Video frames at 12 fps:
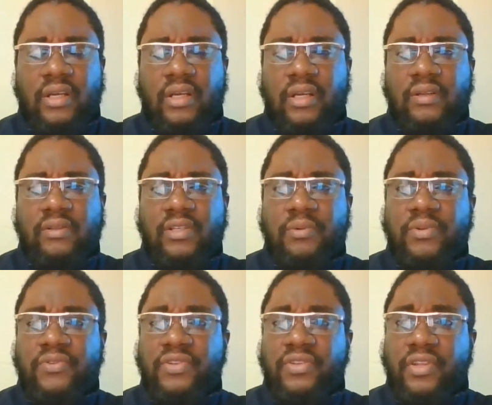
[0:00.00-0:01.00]
in terms
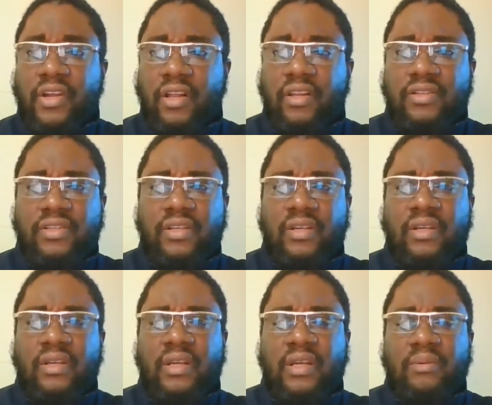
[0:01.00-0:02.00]
of his
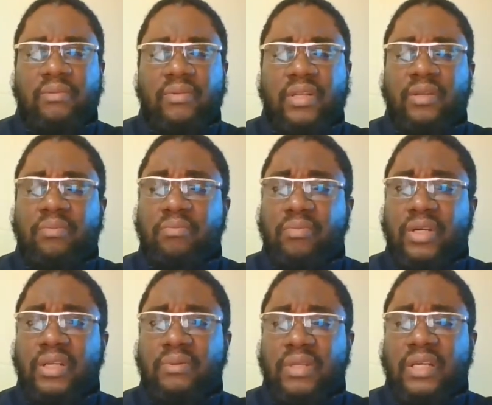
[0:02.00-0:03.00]
theology, and
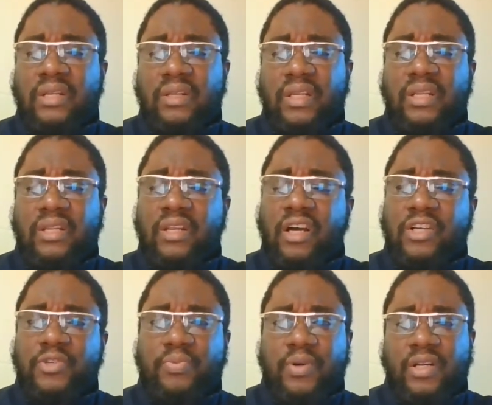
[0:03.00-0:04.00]
in
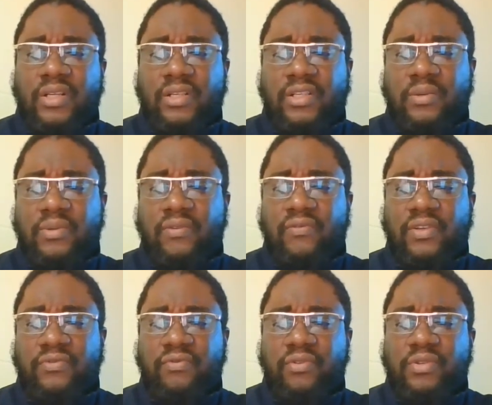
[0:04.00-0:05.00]
large part in terms of his
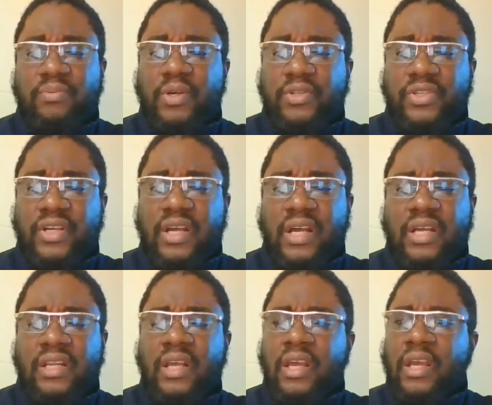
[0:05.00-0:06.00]
views about
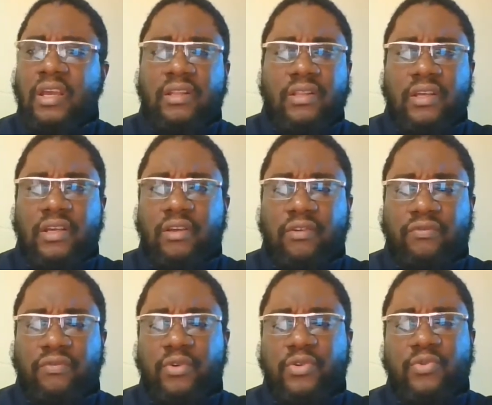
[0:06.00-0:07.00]
jihad, his
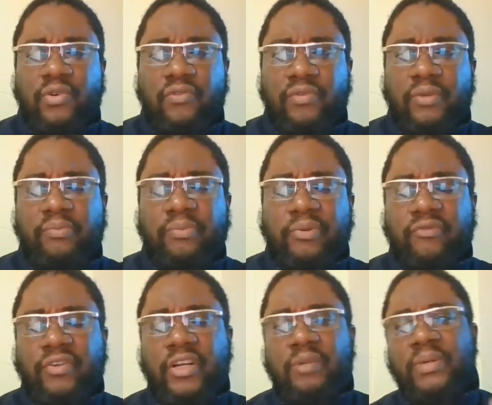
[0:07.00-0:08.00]
views were
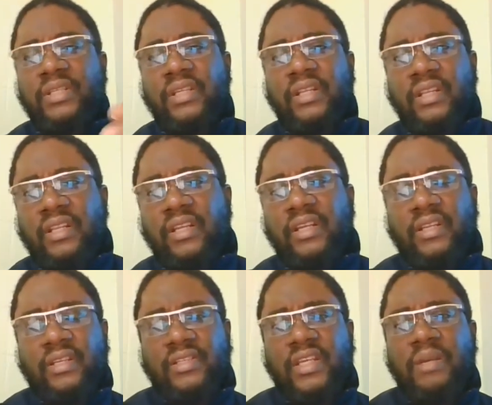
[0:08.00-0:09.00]
very much in
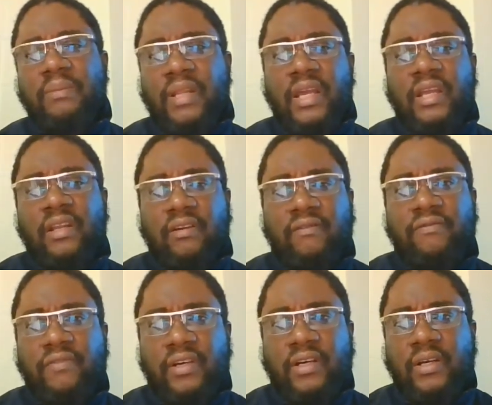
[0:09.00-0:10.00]
the same line of
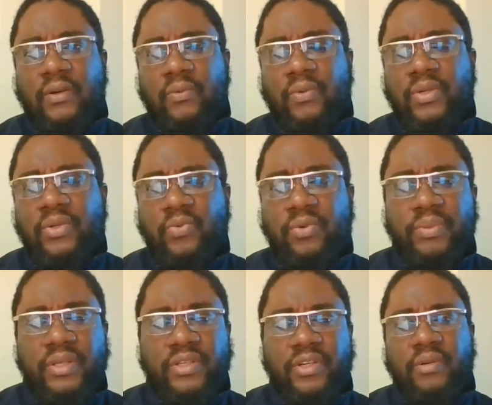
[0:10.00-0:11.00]
what will
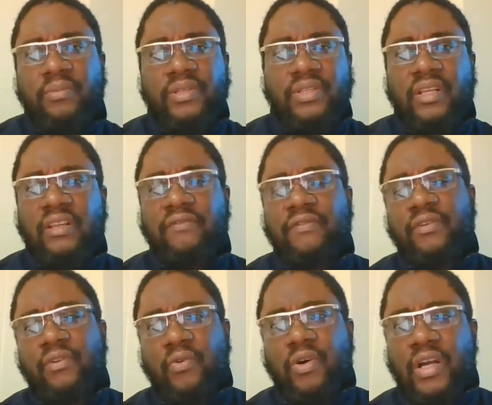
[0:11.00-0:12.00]
be termed Salafi
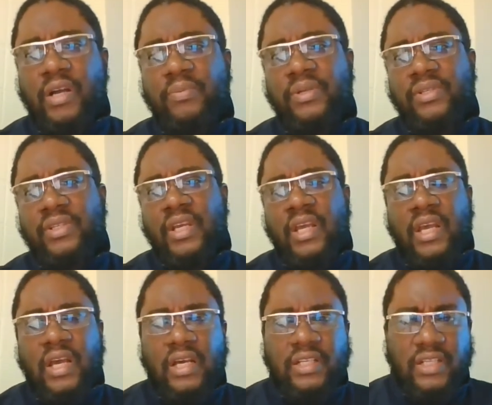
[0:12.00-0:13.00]
or Wahhabist
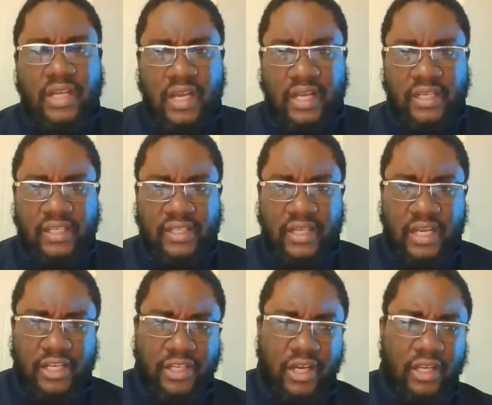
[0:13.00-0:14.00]
jihadist
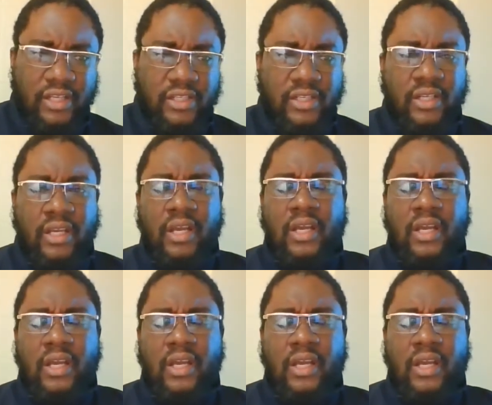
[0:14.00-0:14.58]
ideology.